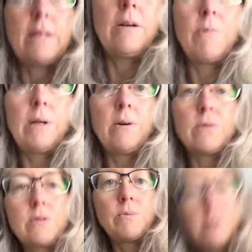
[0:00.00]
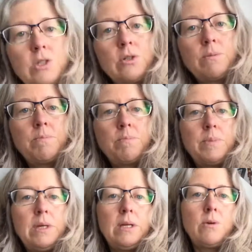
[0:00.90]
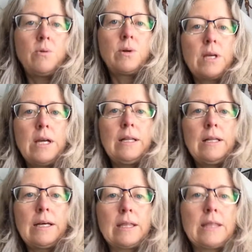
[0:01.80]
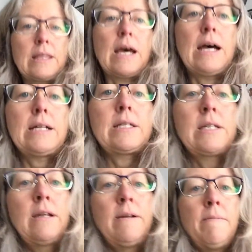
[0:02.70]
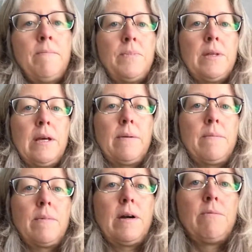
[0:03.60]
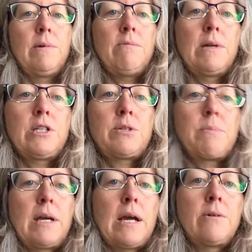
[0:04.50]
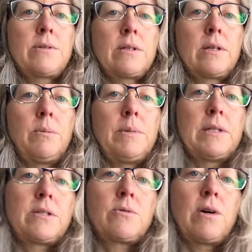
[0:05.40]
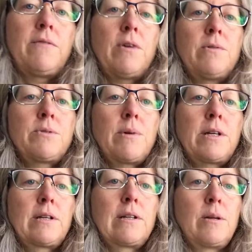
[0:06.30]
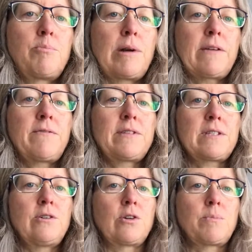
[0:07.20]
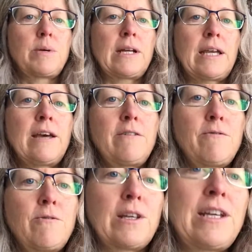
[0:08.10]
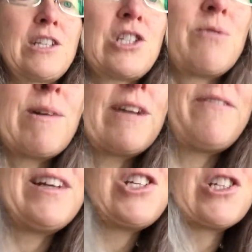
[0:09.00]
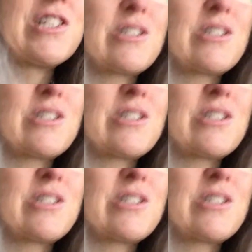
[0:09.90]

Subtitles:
There we go. So we should be okay like that. Yeah. I rearranged my house a little bit, so I've always wanted a little breakfast nook, but I can't afford a kitchen renovation.